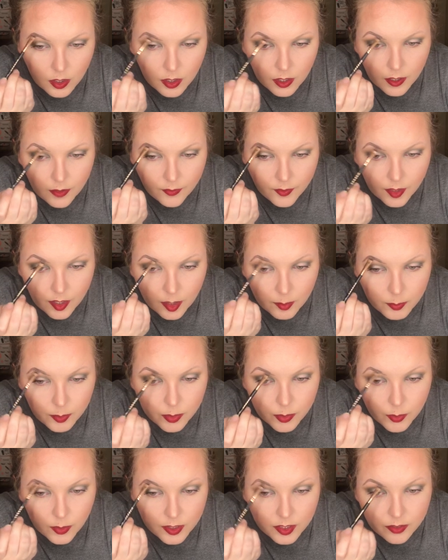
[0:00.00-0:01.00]
And then I'm
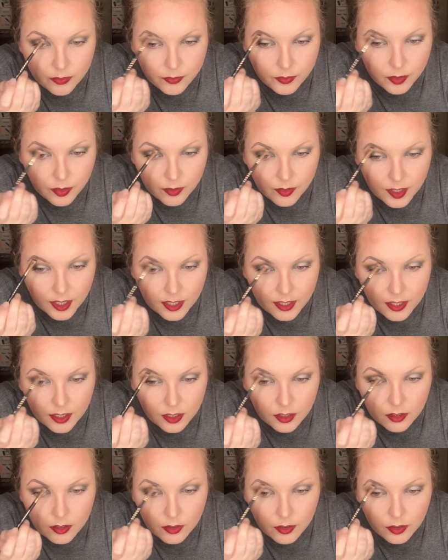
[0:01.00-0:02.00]
just going to fill that
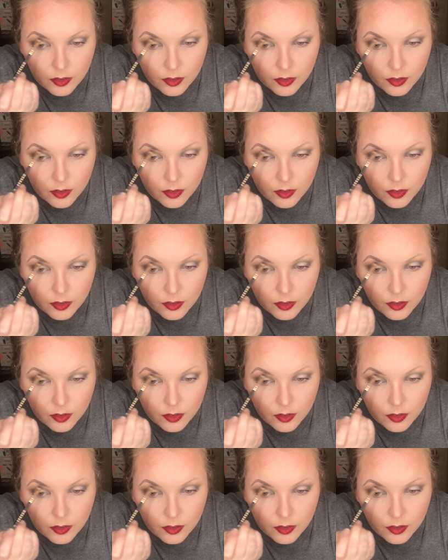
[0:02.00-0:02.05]
in